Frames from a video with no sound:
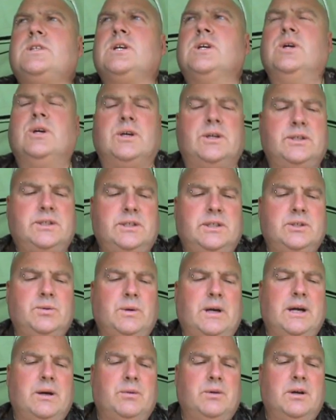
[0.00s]
Hooks as
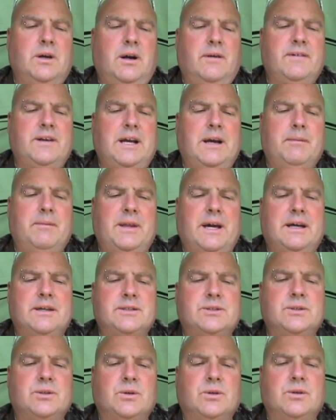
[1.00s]
well, I've kept that
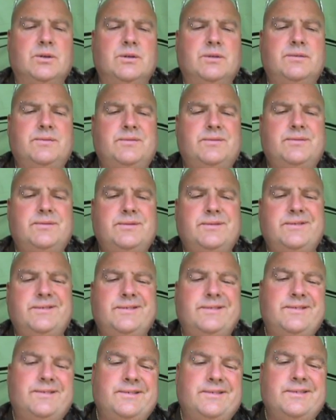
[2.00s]
sort
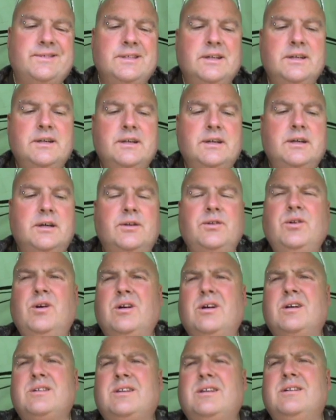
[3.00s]
of,
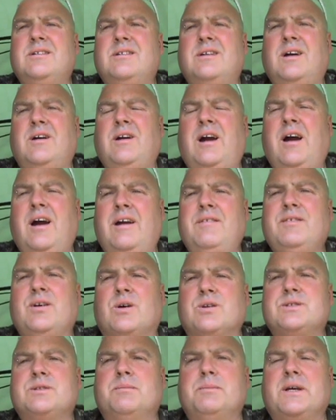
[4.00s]
not, I have
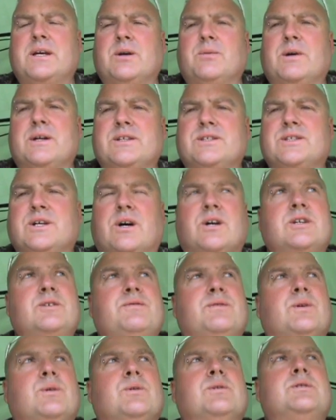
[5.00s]
got some bigger one size
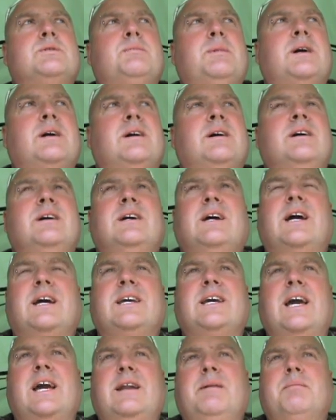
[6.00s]
4s, but
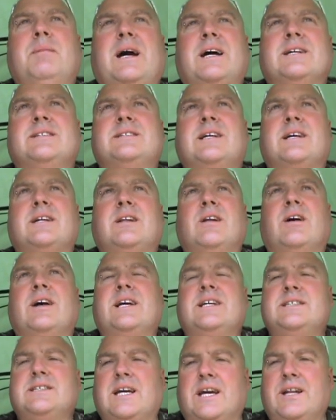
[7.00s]
again Matt said like
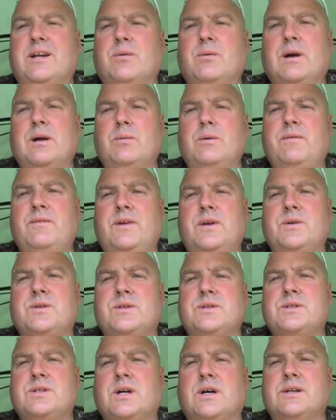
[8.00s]
he's getting away with
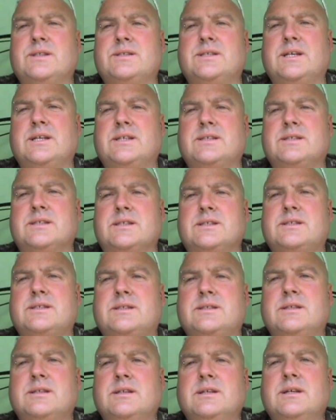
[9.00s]
using size 6s,